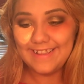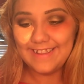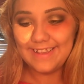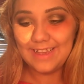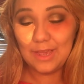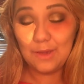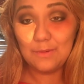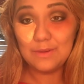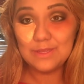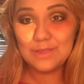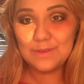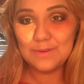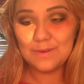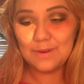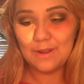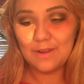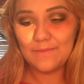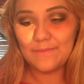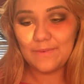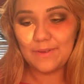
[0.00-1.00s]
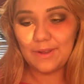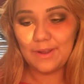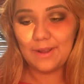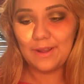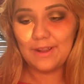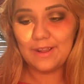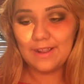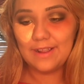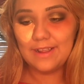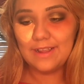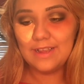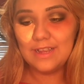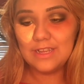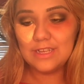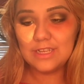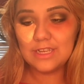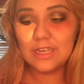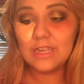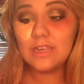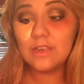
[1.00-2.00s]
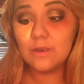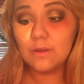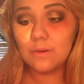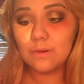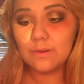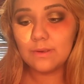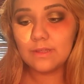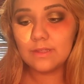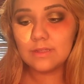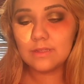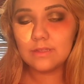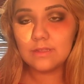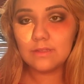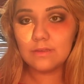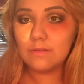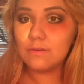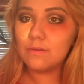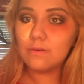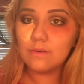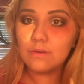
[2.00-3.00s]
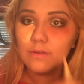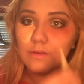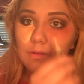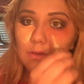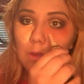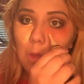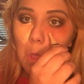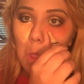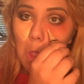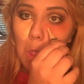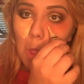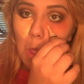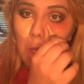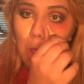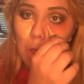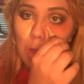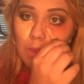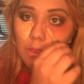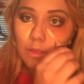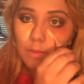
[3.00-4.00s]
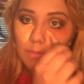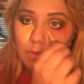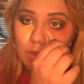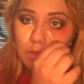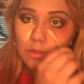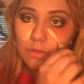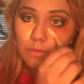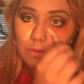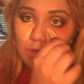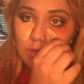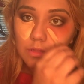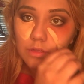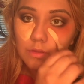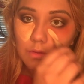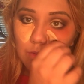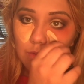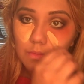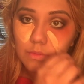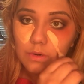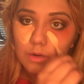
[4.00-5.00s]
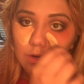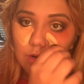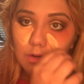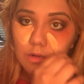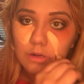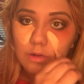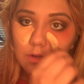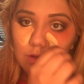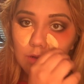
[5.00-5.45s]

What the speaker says: It was too dark for her. She didn't notice till some of the students told her.